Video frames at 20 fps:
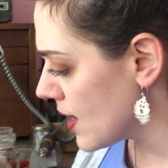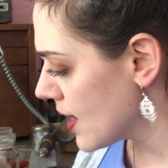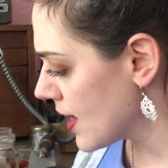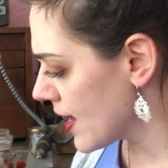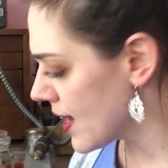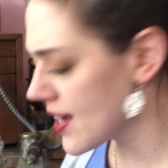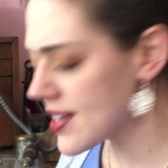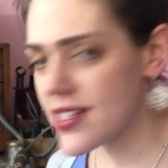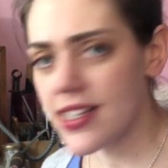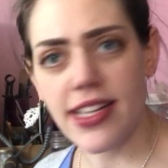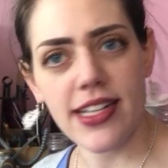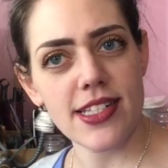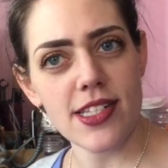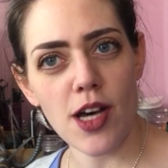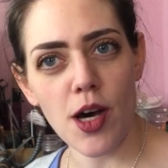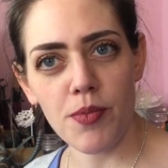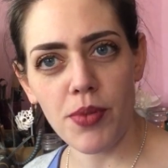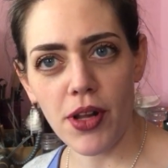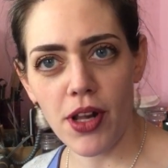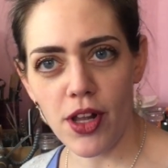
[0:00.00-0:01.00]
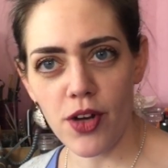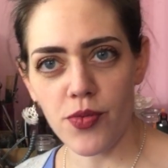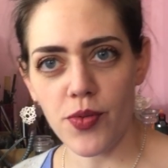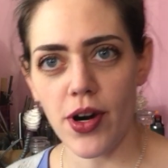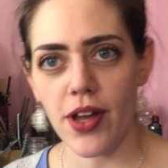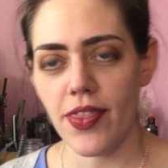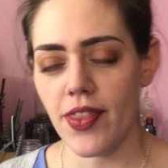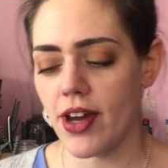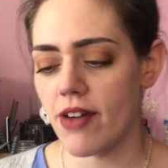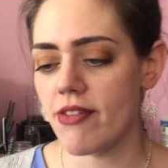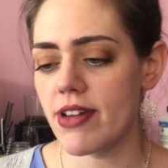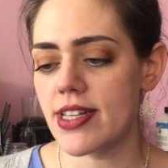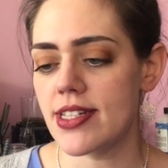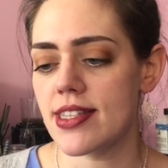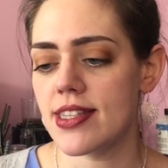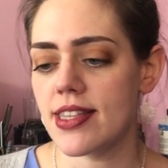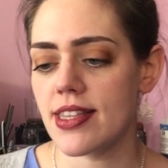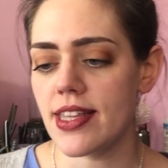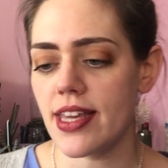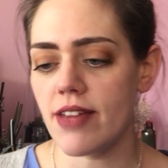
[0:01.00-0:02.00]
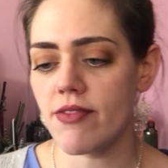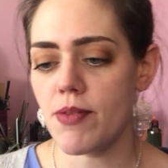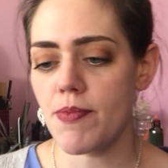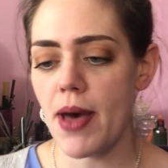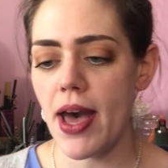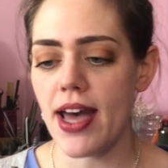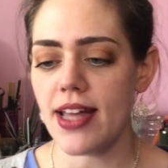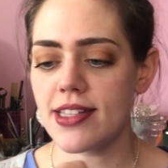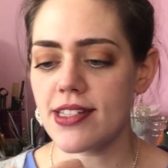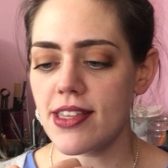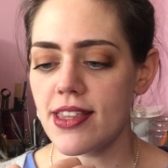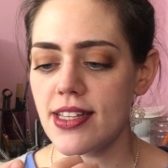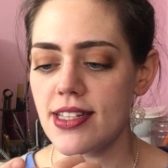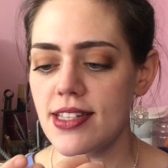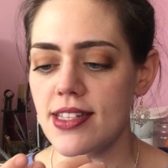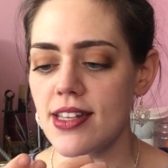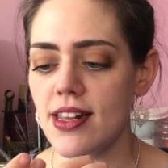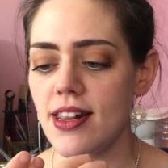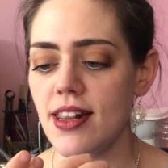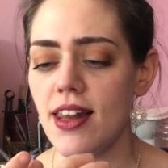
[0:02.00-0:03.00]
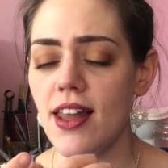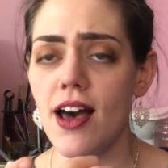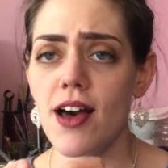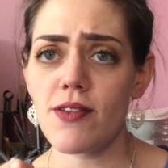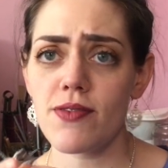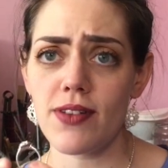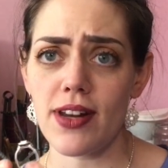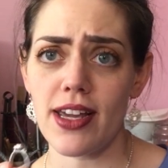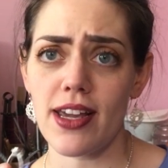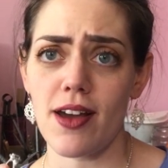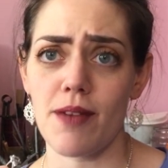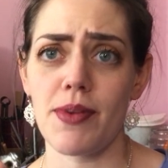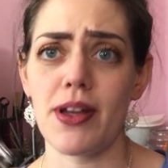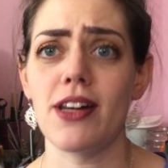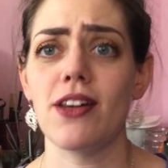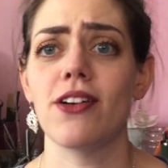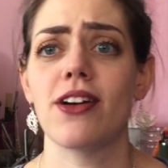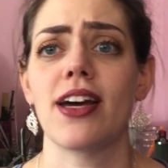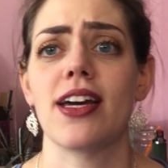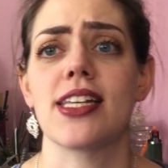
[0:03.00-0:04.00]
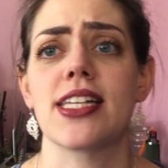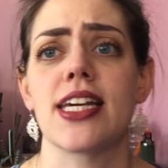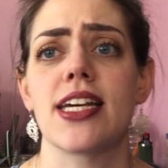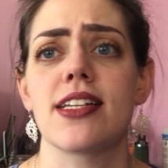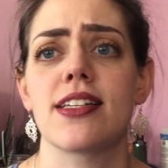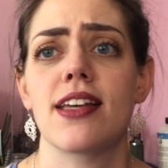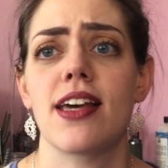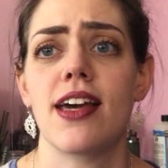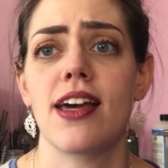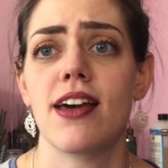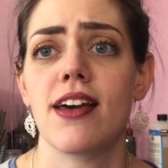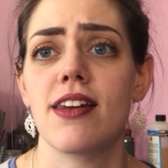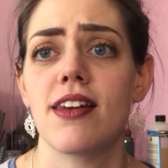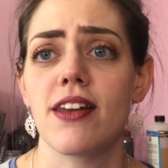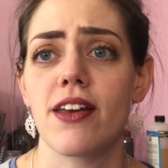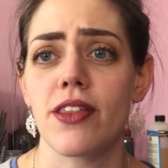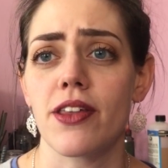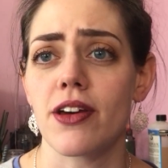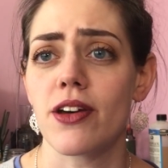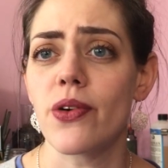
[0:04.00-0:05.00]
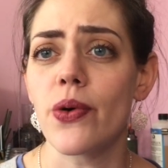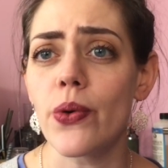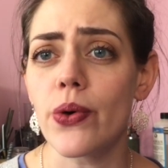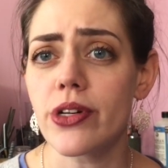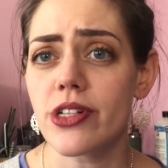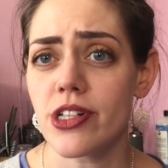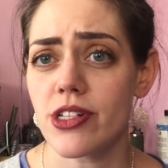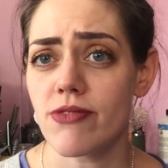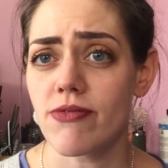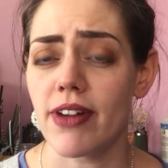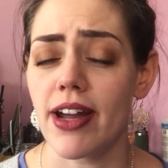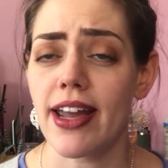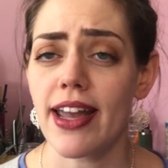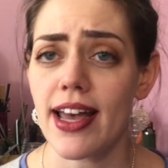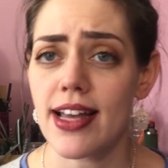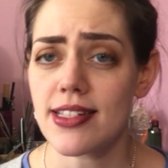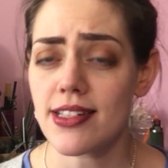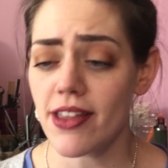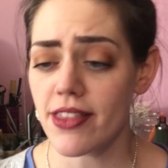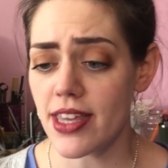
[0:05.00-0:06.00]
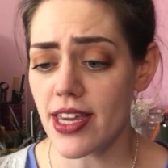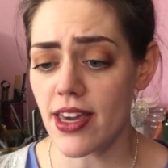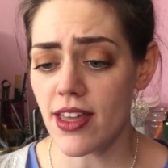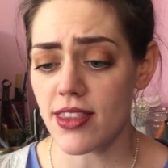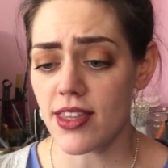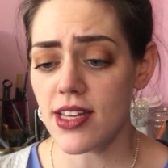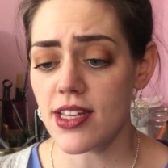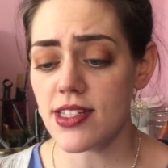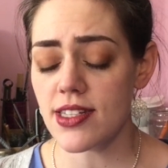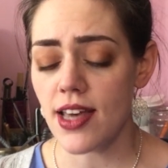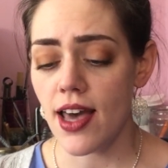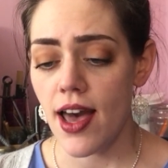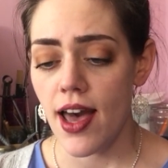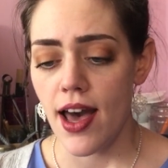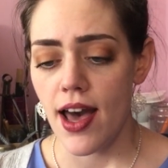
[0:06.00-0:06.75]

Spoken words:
Here's an example of one that I recently repaired. So this is a lovely, I mean, look at it, another gorgeous ring, as are the others.